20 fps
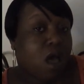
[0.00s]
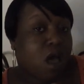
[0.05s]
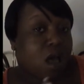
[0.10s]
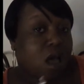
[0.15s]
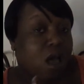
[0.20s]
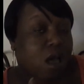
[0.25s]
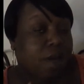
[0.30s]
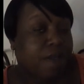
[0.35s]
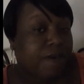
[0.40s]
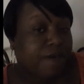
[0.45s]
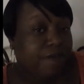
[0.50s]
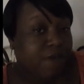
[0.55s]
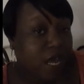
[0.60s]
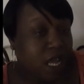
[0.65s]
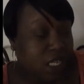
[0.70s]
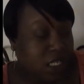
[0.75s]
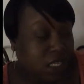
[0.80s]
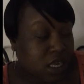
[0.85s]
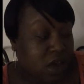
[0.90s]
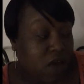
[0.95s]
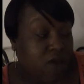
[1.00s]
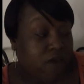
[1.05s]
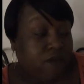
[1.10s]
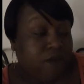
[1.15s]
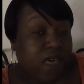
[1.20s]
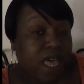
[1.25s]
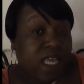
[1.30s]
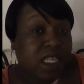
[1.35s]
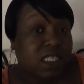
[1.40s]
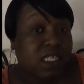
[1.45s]
come to find out,
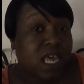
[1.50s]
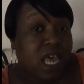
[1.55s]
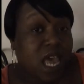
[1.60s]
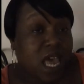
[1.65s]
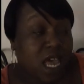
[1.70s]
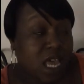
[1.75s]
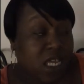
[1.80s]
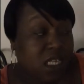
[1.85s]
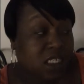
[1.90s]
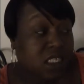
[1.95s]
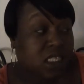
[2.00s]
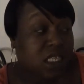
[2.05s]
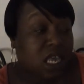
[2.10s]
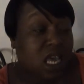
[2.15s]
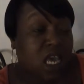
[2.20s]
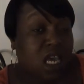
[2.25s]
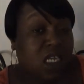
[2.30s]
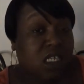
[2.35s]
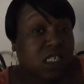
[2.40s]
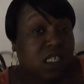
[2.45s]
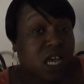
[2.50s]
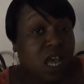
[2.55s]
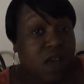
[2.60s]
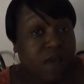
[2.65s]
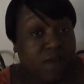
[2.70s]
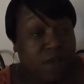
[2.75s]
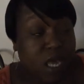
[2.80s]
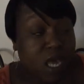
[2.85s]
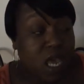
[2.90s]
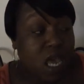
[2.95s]
Fats has
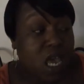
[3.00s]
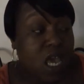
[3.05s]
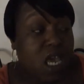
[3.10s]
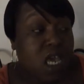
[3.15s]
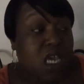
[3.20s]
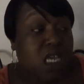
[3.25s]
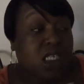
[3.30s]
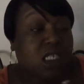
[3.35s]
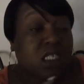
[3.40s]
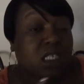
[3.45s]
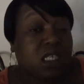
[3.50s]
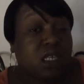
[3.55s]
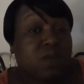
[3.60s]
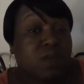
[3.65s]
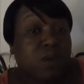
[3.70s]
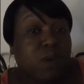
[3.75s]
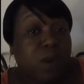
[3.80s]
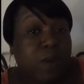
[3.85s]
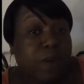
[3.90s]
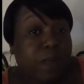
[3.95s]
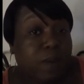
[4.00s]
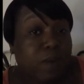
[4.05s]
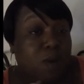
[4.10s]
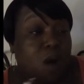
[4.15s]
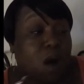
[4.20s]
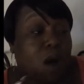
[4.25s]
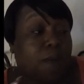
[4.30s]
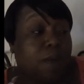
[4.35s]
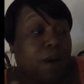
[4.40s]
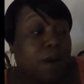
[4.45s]
HIV and he's sleeping with people
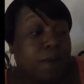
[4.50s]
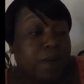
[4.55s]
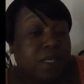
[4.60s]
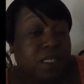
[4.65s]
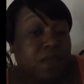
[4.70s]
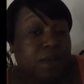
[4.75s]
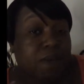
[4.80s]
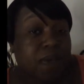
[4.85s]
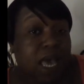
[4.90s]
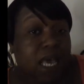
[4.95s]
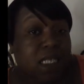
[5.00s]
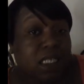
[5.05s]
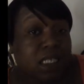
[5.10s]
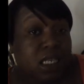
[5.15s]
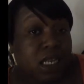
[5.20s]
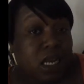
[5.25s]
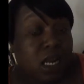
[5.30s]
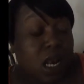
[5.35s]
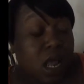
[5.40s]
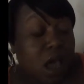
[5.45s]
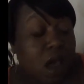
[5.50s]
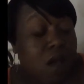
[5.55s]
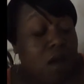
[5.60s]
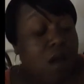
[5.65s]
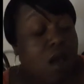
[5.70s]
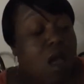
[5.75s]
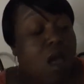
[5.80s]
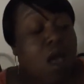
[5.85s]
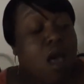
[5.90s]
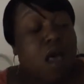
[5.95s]
on purpose and passing it along.
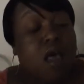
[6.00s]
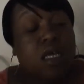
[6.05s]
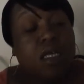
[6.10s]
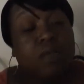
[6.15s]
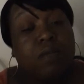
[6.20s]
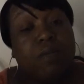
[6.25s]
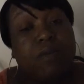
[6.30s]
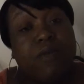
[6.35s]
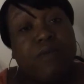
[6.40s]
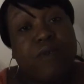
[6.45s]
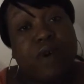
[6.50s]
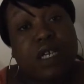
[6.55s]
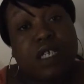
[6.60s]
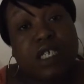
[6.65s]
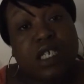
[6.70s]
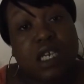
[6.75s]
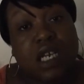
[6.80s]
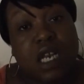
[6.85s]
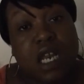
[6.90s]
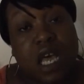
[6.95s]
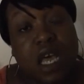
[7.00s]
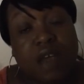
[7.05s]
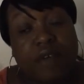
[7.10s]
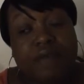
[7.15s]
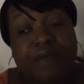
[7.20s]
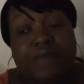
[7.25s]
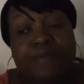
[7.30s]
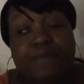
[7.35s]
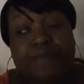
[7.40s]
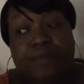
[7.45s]
Before she
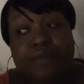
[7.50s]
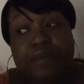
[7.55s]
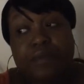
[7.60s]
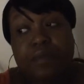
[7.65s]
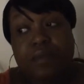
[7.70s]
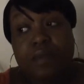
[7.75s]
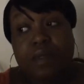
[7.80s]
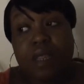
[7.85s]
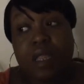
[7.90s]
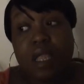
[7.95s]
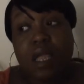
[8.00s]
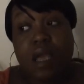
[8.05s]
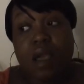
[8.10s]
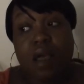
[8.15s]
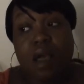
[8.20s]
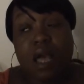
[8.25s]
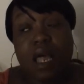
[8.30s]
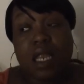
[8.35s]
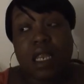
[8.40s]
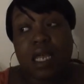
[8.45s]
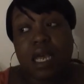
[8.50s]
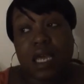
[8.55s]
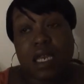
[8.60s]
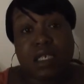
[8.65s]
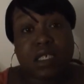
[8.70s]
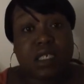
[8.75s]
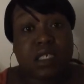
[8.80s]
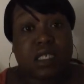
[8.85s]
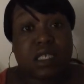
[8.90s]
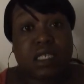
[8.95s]
left,
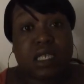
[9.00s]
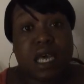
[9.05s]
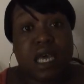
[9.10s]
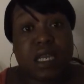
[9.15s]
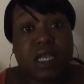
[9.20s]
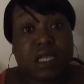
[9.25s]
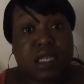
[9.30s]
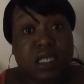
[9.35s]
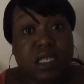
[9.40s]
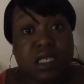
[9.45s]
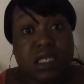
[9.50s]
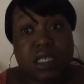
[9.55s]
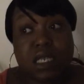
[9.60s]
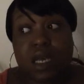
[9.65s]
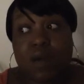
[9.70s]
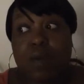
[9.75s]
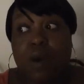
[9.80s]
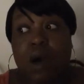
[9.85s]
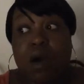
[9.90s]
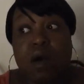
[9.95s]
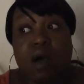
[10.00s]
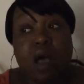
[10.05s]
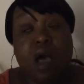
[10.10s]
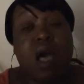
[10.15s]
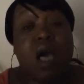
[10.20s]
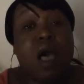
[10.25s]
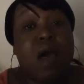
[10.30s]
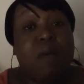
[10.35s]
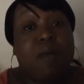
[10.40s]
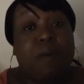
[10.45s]
Atlanta. She decided this is it. Well,
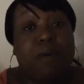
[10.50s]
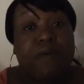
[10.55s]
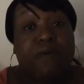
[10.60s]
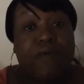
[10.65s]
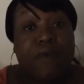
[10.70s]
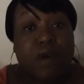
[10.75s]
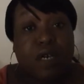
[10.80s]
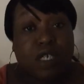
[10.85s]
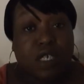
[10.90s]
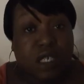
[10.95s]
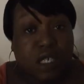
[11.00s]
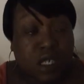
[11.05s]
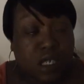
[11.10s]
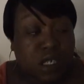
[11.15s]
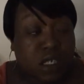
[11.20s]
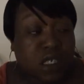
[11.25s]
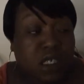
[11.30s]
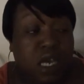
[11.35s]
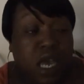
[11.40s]
before she